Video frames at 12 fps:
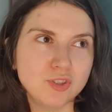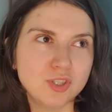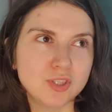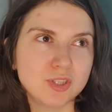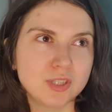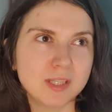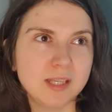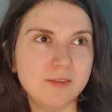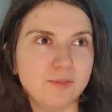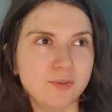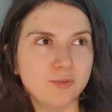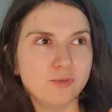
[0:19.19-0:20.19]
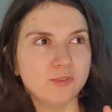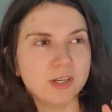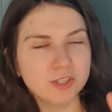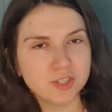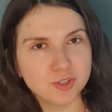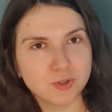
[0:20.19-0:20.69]
just give you
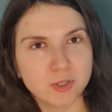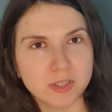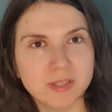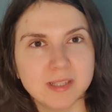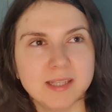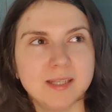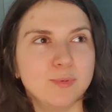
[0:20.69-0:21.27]
very shortly,